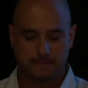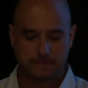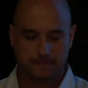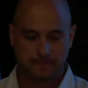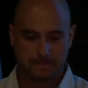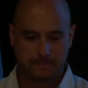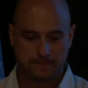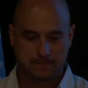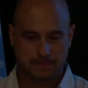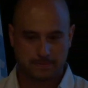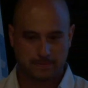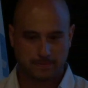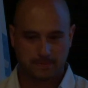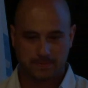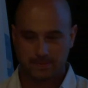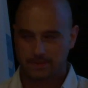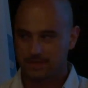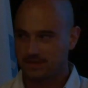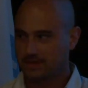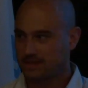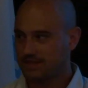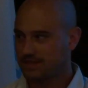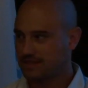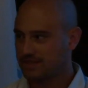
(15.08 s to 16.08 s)
as
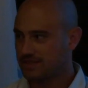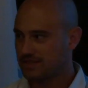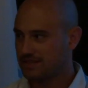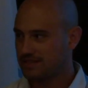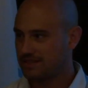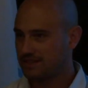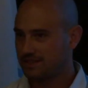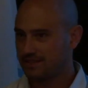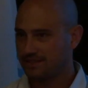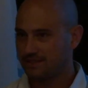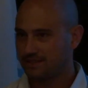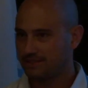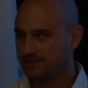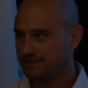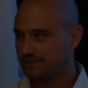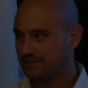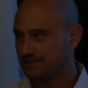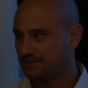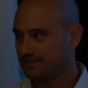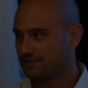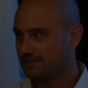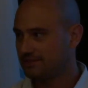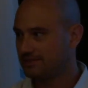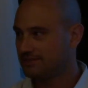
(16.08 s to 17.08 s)
laboratories for physics beyond,
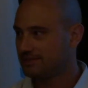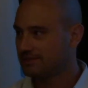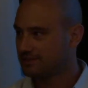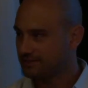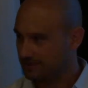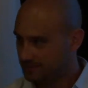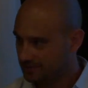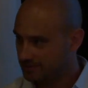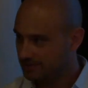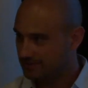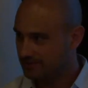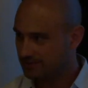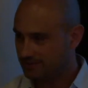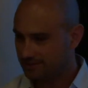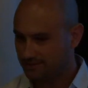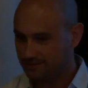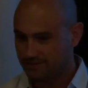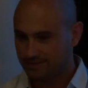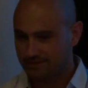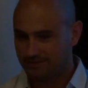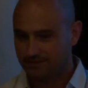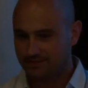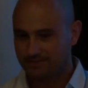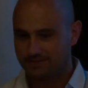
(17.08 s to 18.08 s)
the beyond the
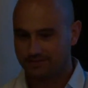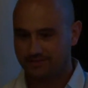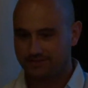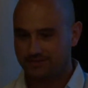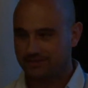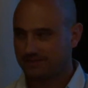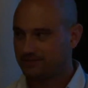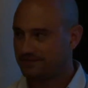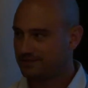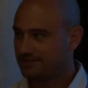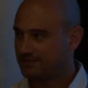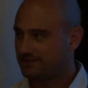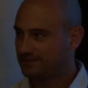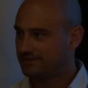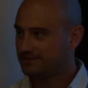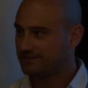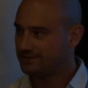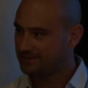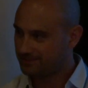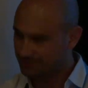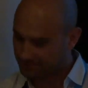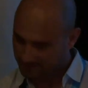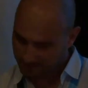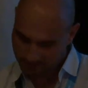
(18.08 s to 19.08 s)
standard scenarios,
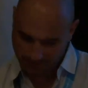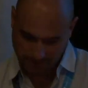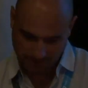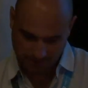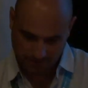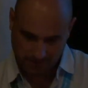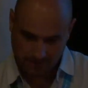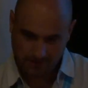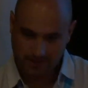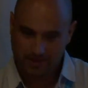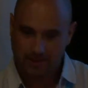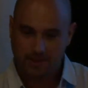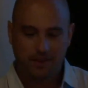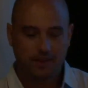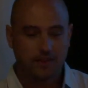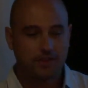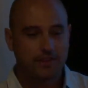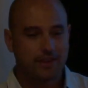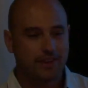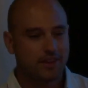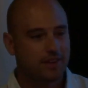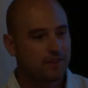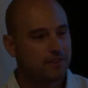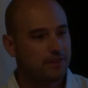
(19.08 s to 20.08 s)
please.
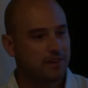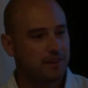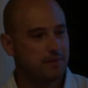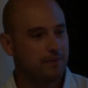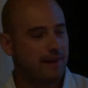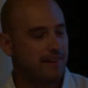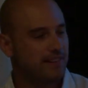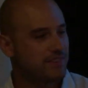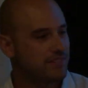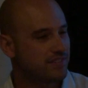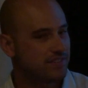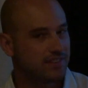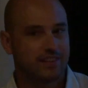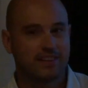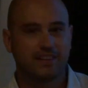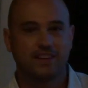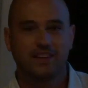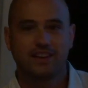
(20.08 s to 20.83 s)
Thank you very much.